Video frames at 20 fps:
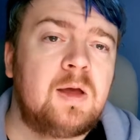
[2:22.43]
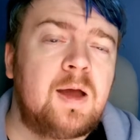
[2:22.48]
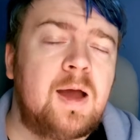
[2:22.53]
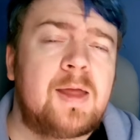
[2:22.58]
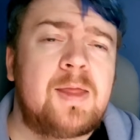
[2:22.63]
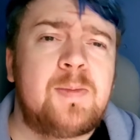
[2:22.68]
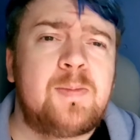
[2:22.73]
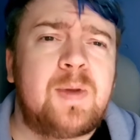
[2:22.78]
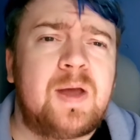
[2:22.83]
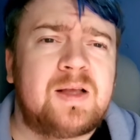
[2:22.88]
And
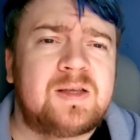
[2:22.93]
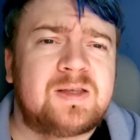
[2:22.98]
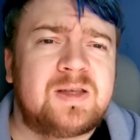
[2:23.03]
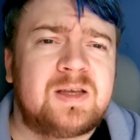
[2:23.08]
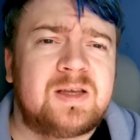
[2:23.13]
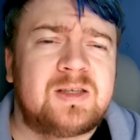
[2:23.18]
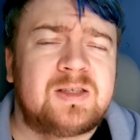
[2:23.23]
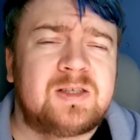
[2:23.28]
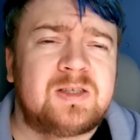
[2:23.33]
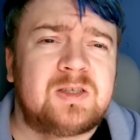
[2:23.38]
the best
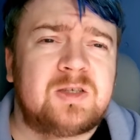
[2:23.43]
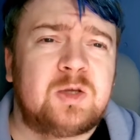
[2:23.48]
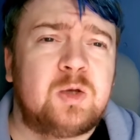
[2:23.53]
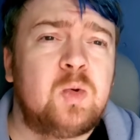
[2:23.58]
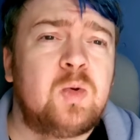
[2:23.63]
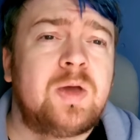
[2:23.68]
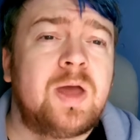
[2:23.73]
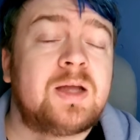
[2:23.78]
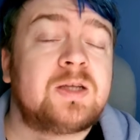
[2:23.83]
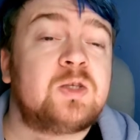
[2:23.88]
thing is
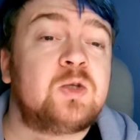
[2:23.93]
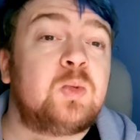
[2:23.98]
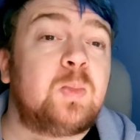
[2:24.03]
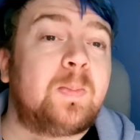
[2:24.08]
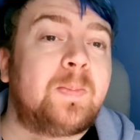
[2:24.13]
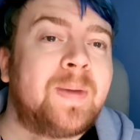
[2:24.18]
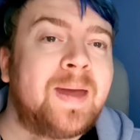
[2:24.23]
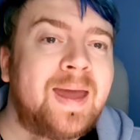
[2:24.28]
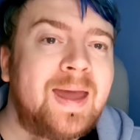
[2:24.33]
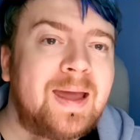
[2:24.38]
you get to
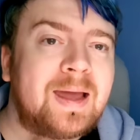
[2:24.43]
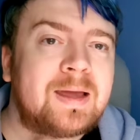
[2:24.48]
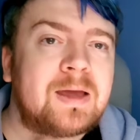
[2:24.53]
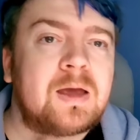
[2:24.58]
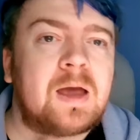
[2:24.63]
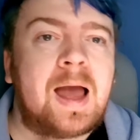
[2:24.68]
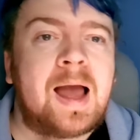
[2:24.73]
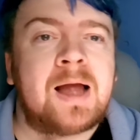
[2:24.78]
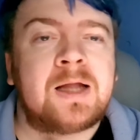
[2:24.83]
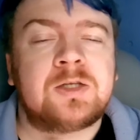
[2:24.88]
pick
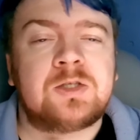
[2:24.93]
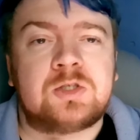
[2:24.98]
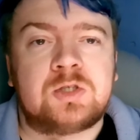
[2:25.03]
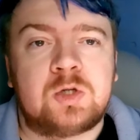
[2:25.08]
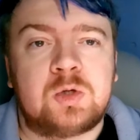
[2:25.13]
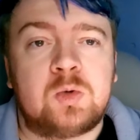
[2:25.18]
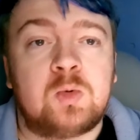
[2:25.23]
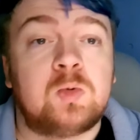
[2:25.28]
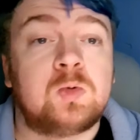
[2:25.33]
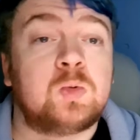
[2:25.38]
and
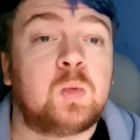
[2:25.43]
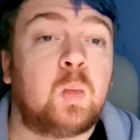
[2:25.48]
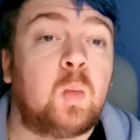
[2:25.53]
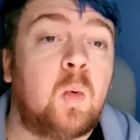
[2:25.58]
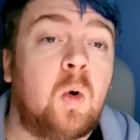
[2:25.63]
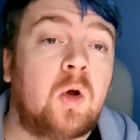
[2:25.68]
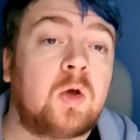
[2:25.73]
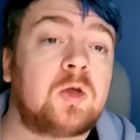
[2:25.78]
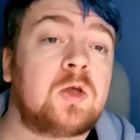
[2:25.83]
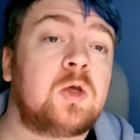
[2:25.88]
choose
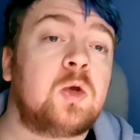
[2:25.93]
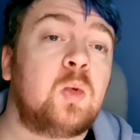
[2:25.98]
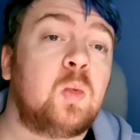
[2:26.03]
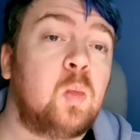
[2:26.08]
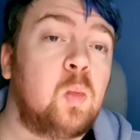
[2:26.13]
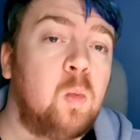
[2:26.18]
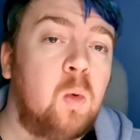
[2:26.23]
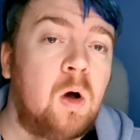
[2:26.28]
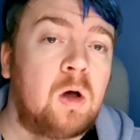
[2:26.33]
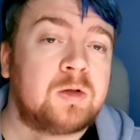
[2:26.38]
what you
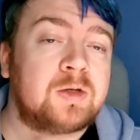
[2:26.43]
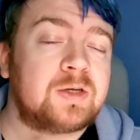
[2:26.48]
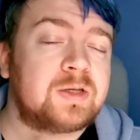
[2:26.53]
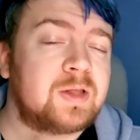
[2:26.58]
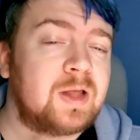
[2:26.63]
want.